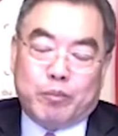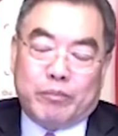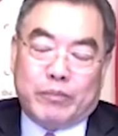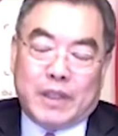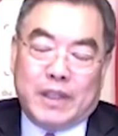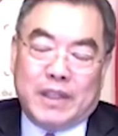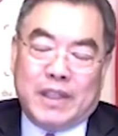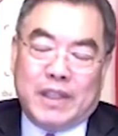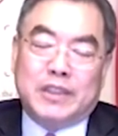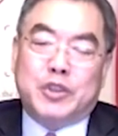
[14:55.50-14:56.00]

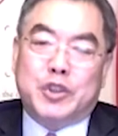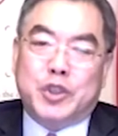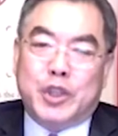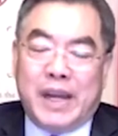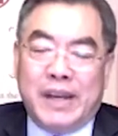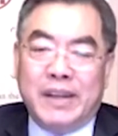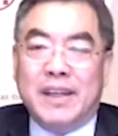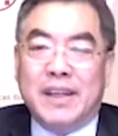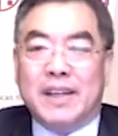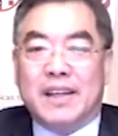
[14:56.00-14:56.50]
In
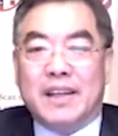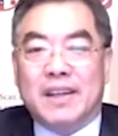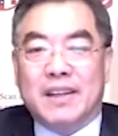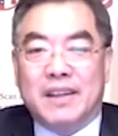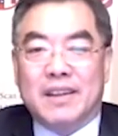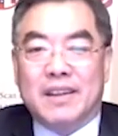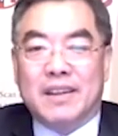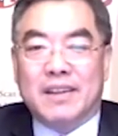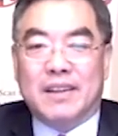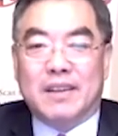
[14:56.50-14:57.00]

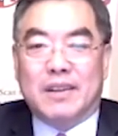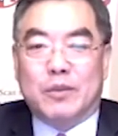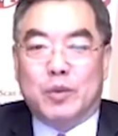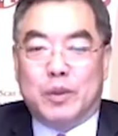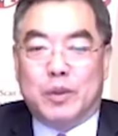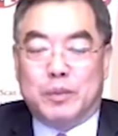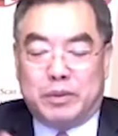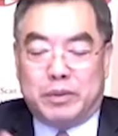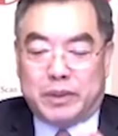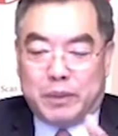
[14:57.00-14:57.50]
China, we
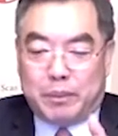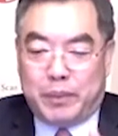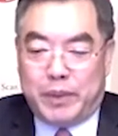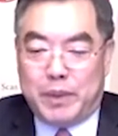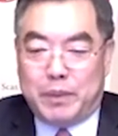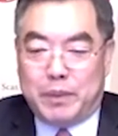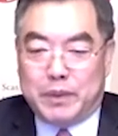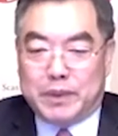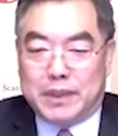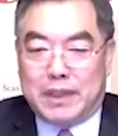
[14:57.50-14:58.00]
put the
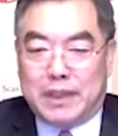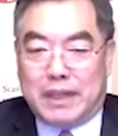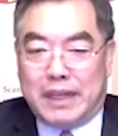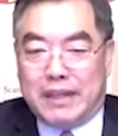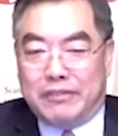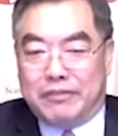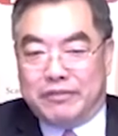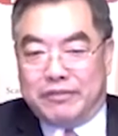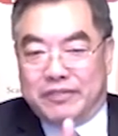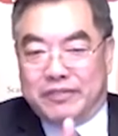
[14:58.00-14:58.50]
people's
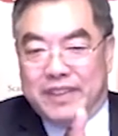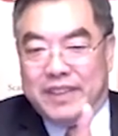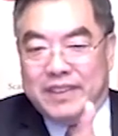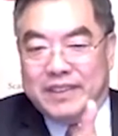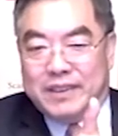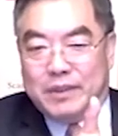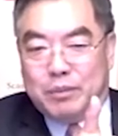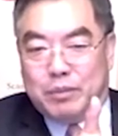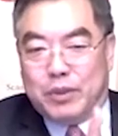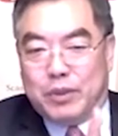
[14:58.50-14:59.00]
life
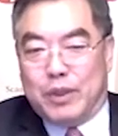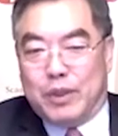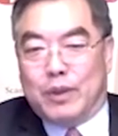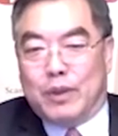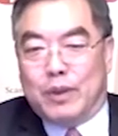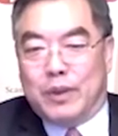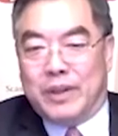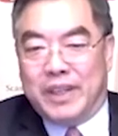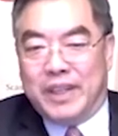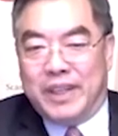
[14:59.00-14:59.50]
as a
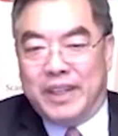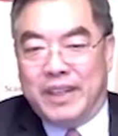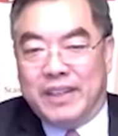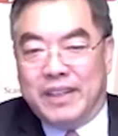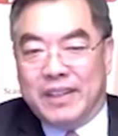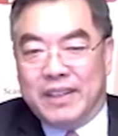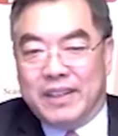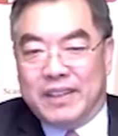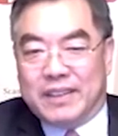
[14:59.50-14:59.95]
priority.